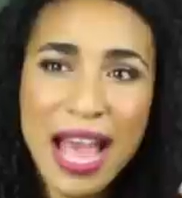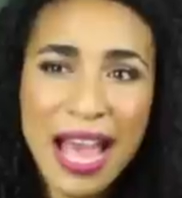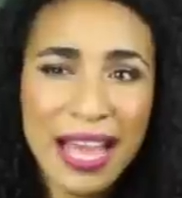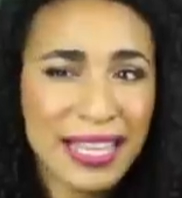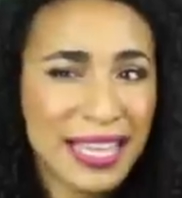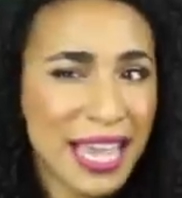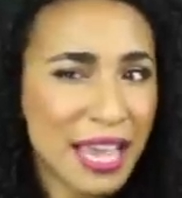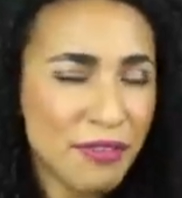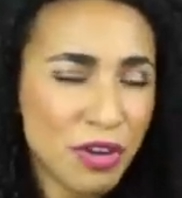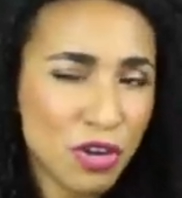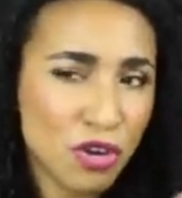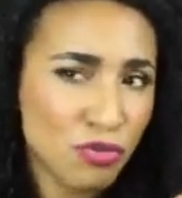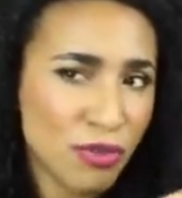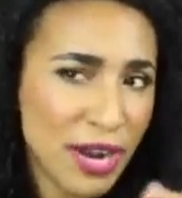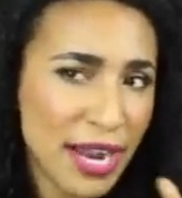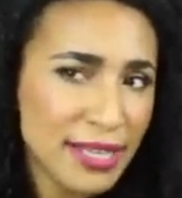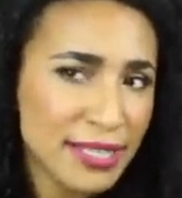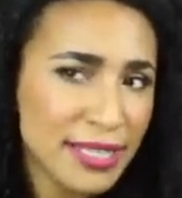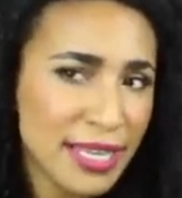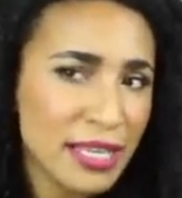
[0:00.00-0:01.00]
It gave a
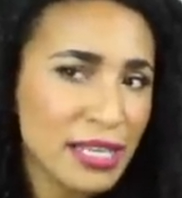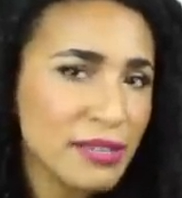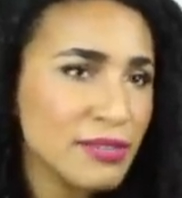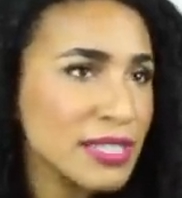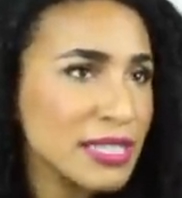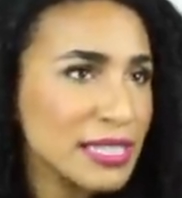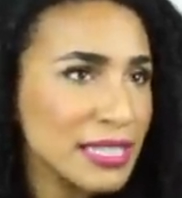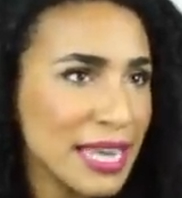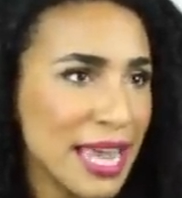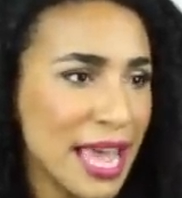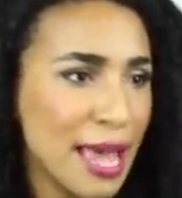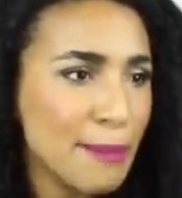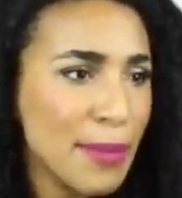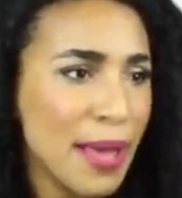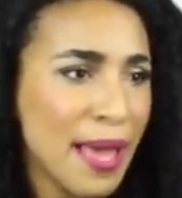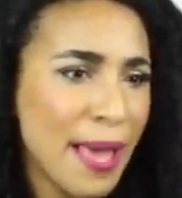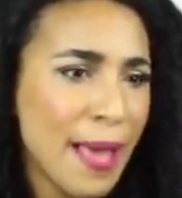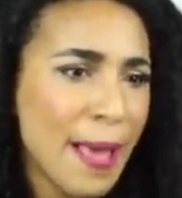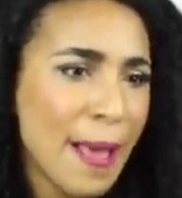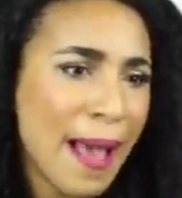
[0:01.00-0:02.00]
great deal of
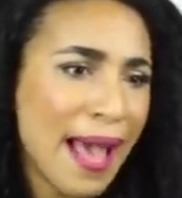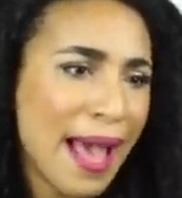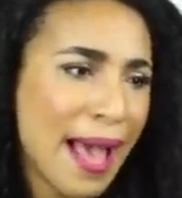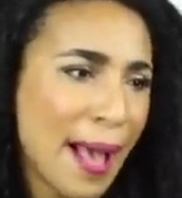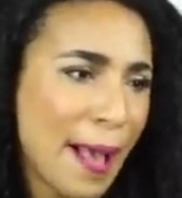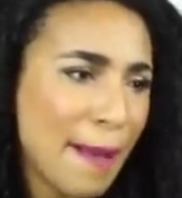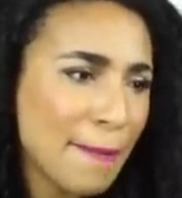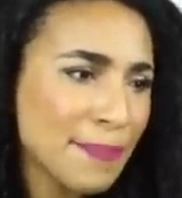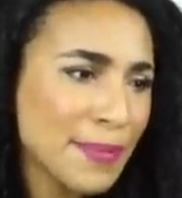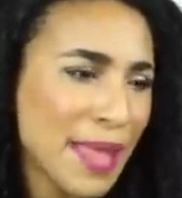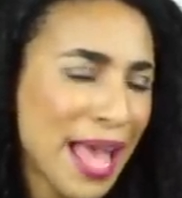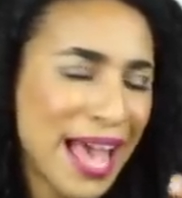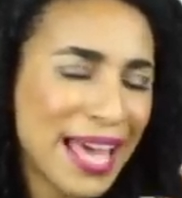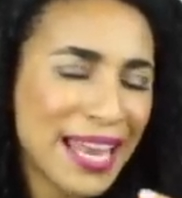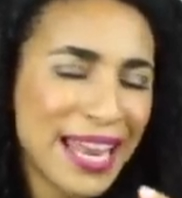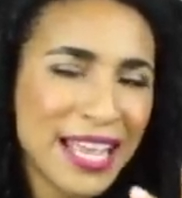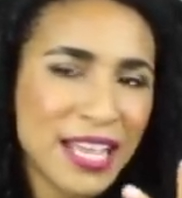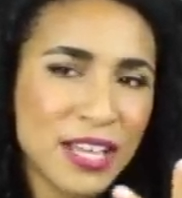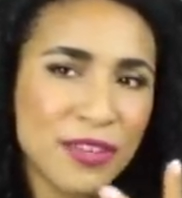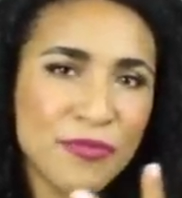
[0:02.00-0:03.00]
slip, and
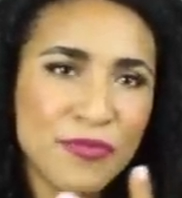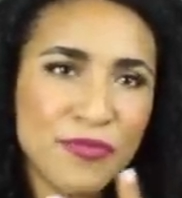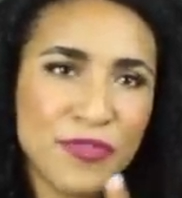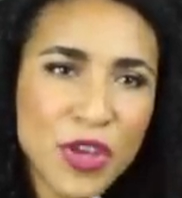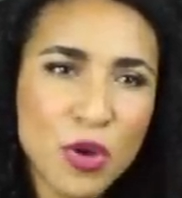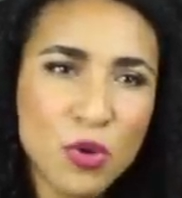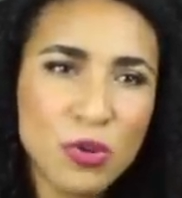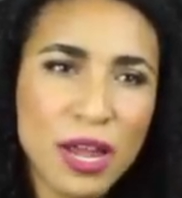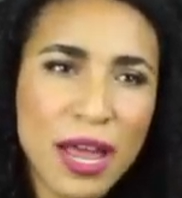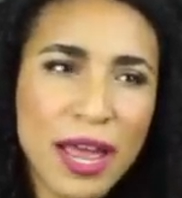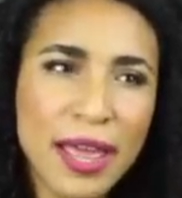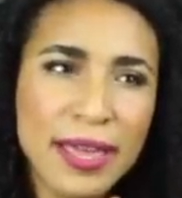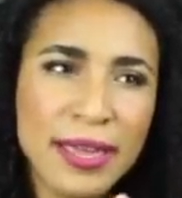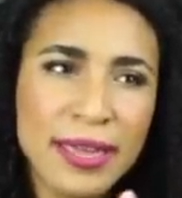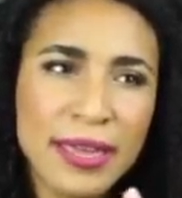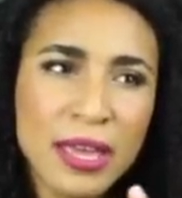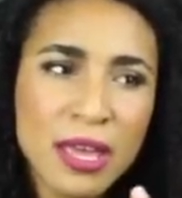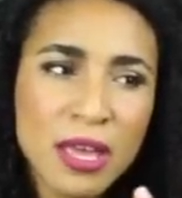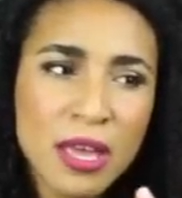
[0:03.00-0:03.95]
I could feel like